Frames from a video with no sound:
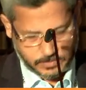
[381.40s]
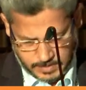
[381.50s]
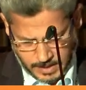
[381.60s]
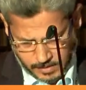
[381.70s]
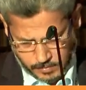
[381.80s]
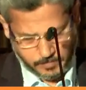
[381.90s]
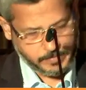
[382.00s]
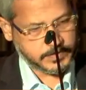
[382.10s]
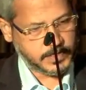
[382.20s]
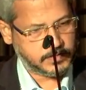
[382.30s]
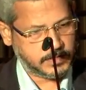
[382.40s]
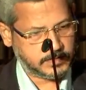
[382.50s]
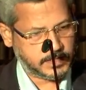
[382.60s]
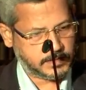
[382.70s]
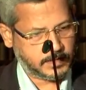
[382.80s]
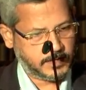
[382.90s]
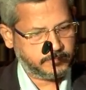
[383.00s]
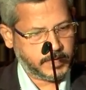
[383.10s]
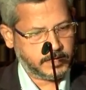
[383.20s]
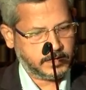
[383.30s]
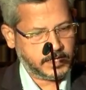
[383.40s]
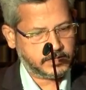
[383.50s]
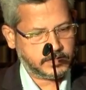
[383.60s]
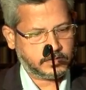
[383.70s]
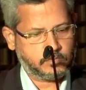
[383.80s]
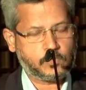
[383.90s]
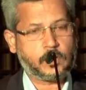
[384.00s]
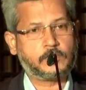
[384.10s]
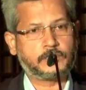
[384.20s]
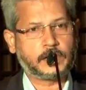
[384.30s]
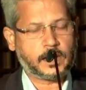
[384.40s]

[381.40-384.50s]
So the take-home message is that left main lesions are more often